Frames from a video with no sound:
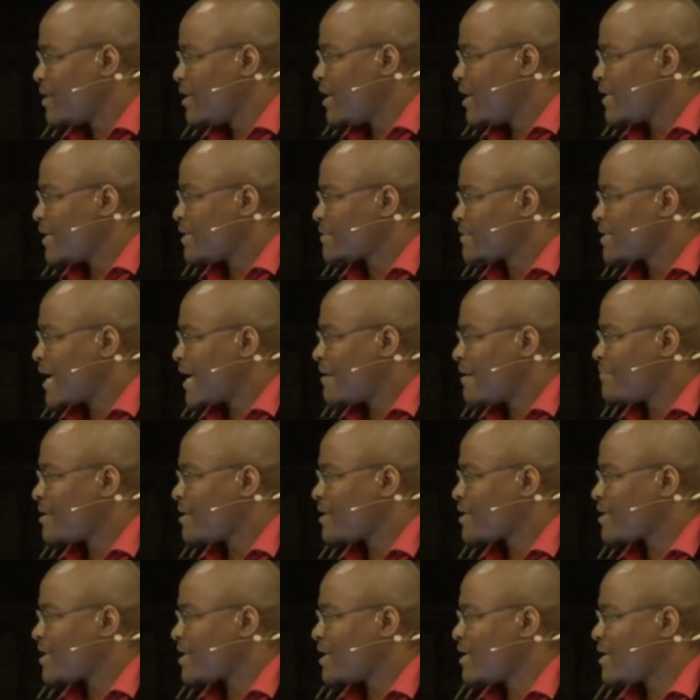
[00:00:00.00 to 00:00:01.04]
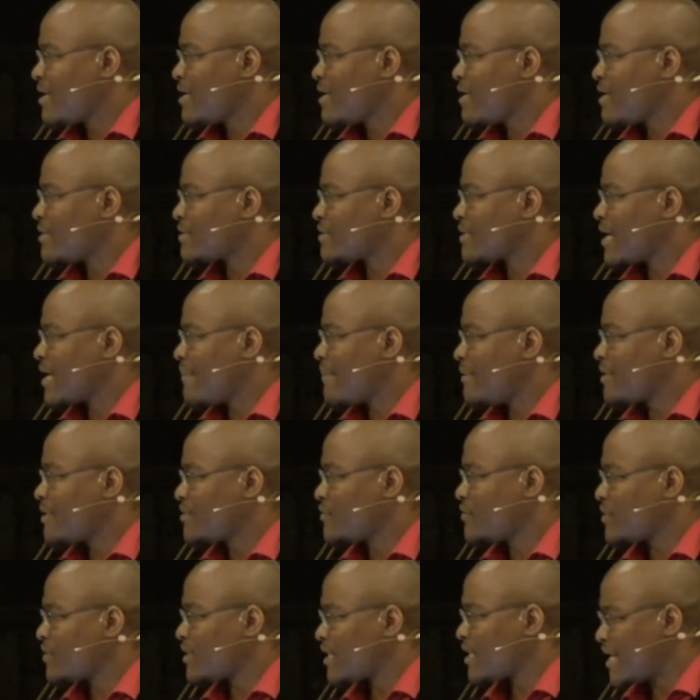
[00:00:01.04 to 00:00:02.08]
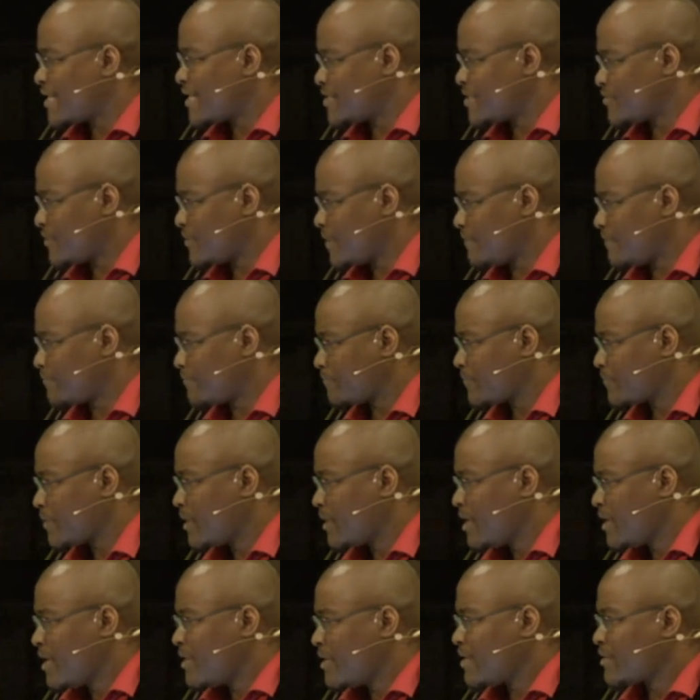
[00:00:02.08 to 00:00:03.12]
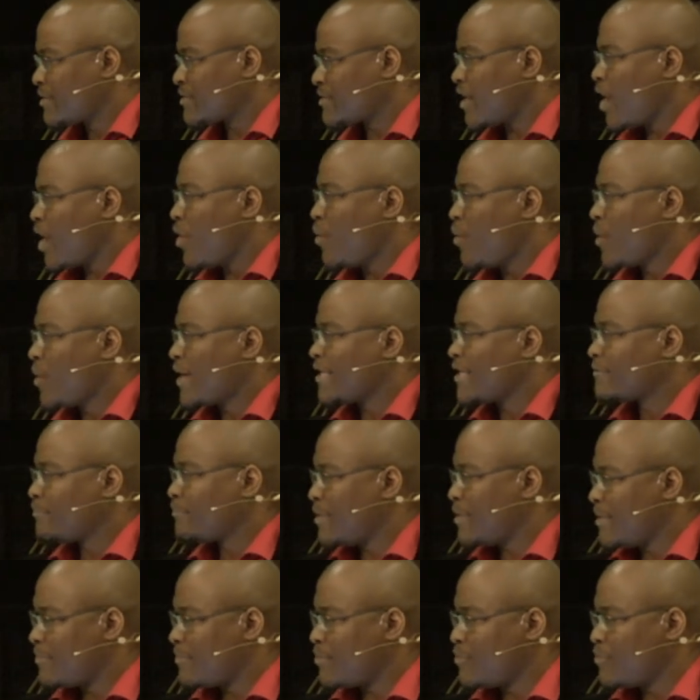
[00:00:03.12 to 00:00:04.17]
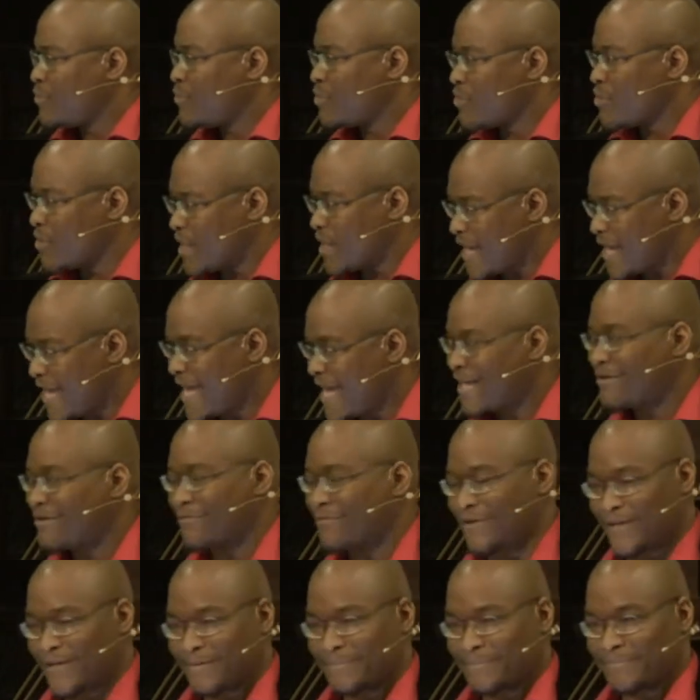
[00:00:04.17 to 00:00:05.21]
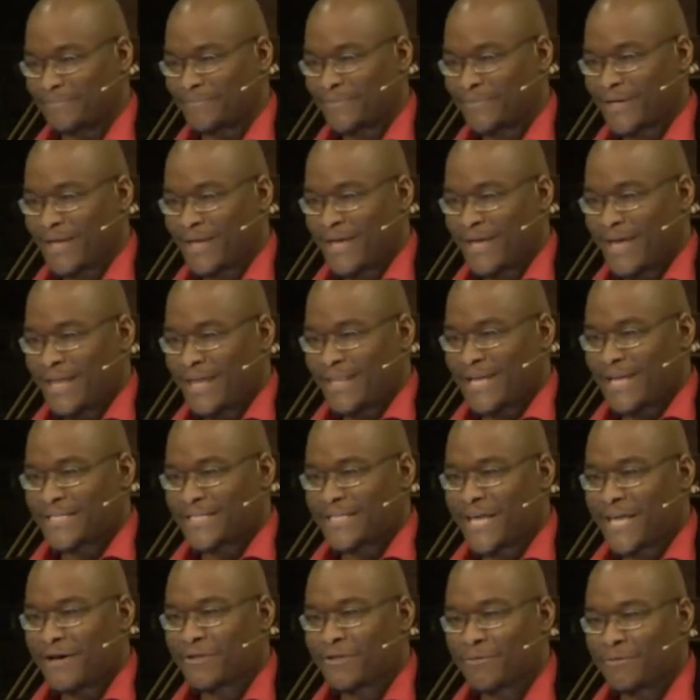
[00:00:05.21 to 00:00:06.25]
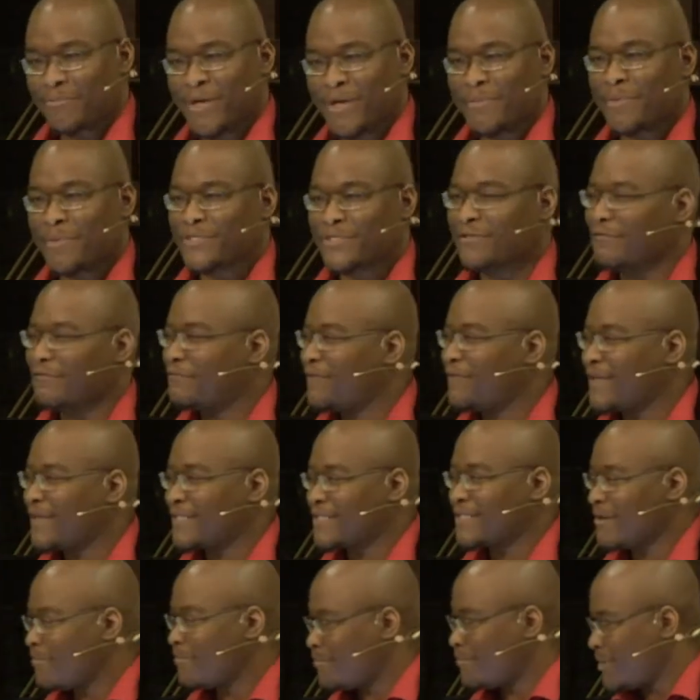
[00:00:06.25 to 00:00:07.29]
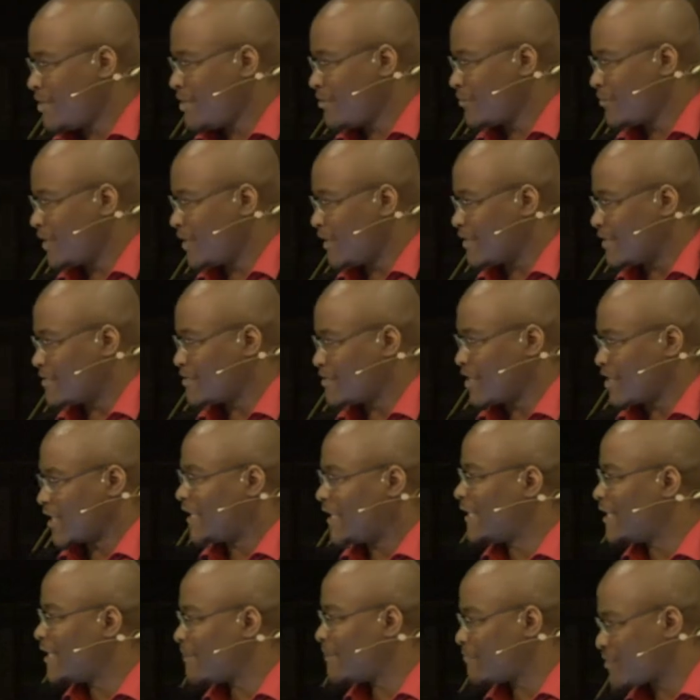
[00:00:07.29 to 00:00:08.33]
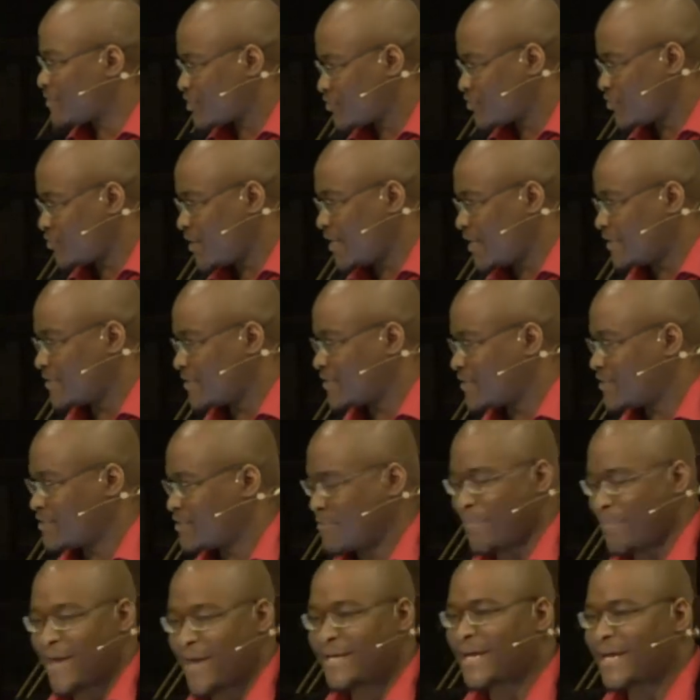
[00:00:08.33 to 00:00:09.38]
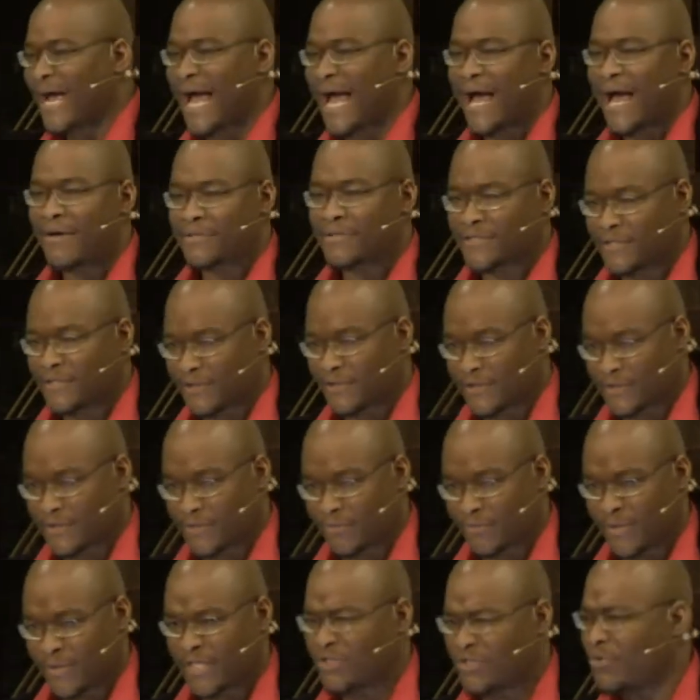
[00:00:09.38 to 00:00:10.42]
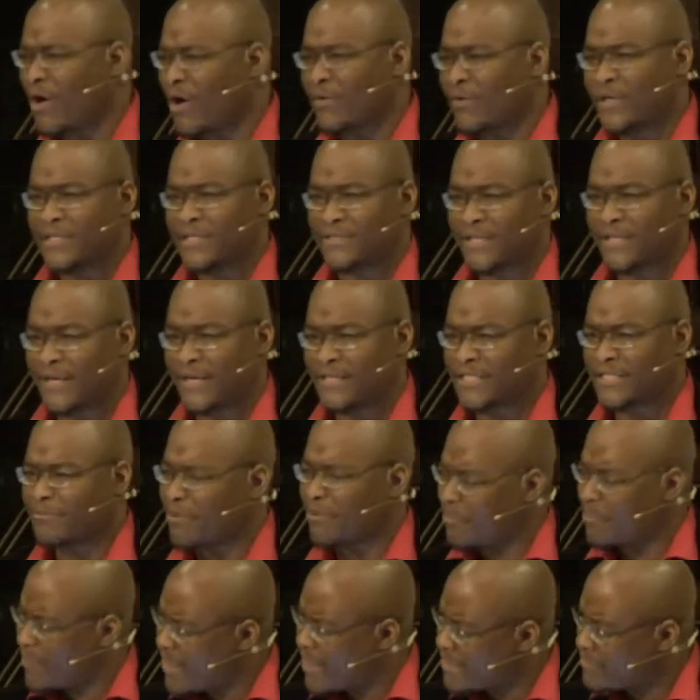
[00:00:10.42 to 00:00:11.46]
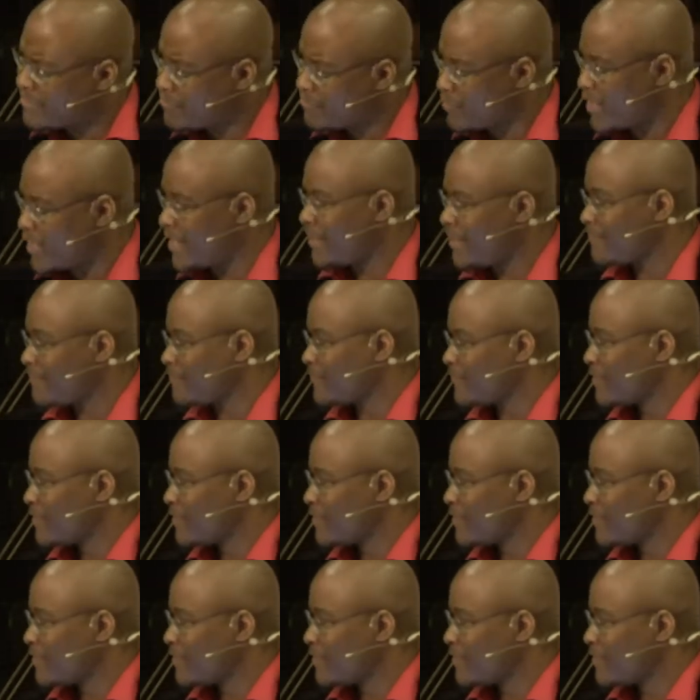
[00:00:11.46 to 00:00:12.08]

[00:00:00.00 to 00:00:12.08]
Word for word: Anytime a king is coming to a country, there's always people who go ahead of him they tell the people to fix up buildings, to clean up the streets, to make their houses look a certain way, to do all these things to prepare the way